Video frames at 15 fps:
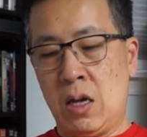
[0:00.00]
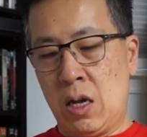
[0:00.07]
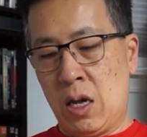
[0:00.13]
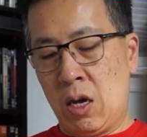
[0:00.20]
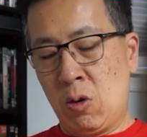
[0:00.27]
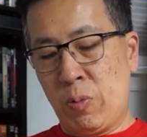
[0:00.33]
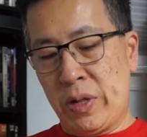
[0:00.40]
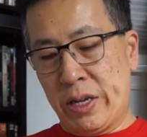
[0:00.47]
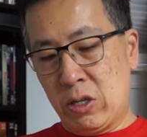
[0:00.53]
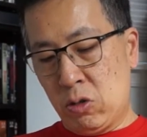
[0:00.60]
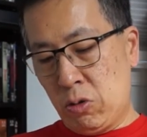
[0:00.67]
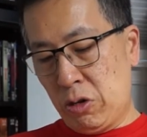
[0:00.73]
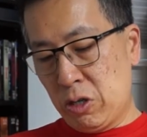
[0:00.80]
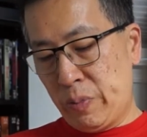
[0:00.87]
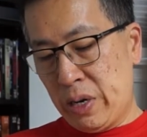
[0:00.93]
who played
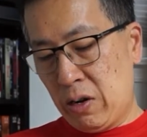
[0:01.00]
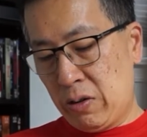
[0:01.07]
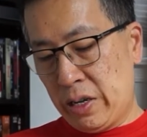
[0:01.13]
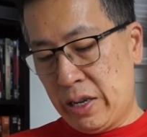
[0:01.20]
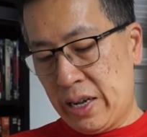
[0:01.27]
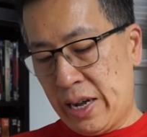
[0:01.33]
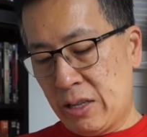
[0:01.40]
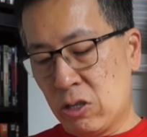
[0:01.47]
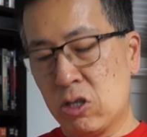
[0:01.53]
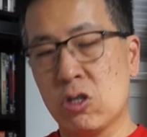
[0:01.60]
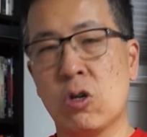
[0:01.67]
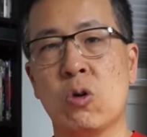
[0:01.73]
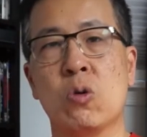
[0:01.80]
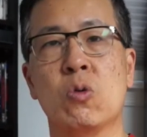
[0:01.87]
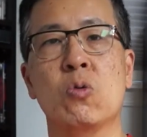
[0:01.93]
George, apparently got
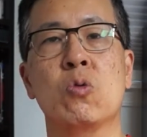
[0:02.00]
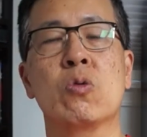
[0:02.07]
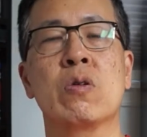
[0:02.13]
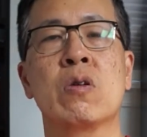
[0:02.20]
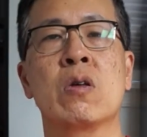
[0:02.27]
so